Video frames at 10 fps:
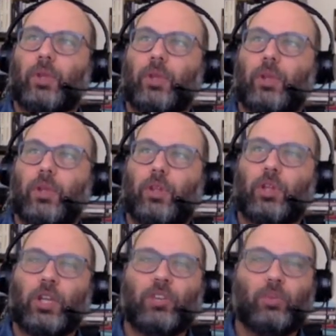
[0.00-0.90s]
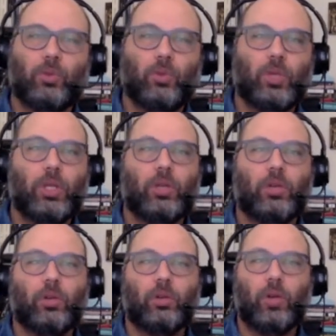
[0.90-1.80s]
the connection
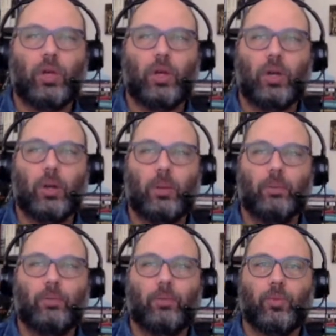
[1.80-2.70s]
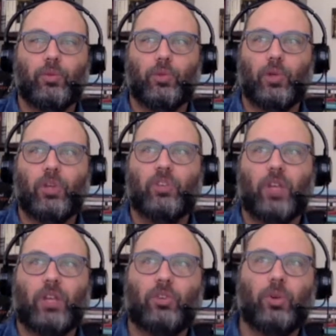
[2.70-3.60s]
between Freud and
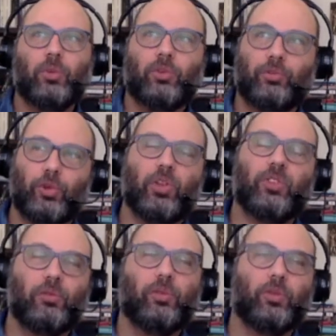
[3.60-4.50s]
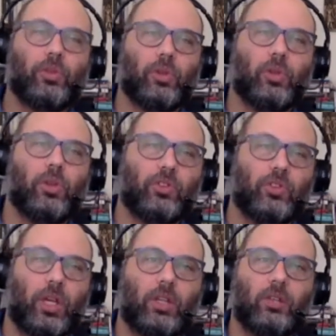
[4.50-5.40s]
Said in terms of Freud's influence on
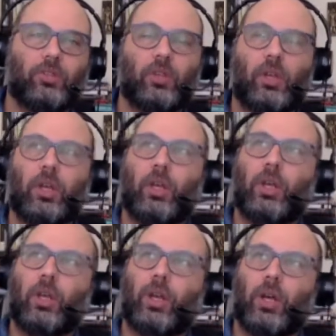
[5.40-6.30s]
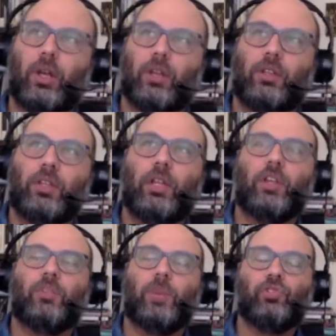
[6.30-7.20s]
Said's thinking,
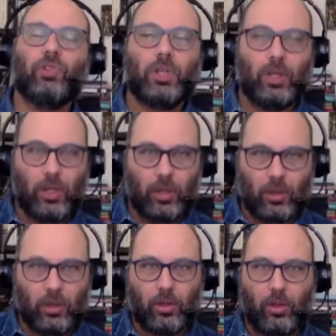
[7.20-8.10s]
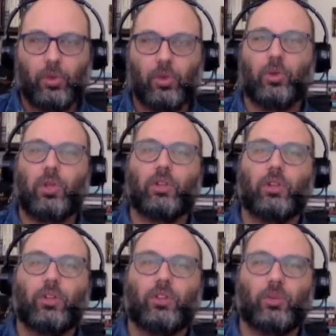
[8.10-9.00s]
especially in the book
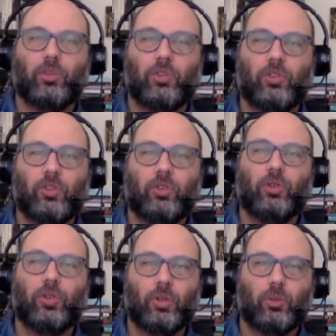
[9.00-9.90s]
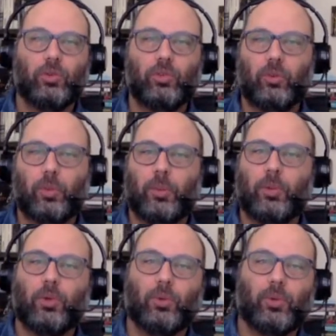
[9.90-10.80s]
Orientalism, which is his third and most
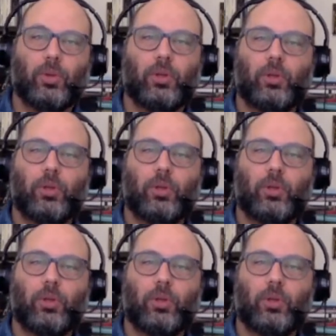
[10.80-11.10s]
popular book.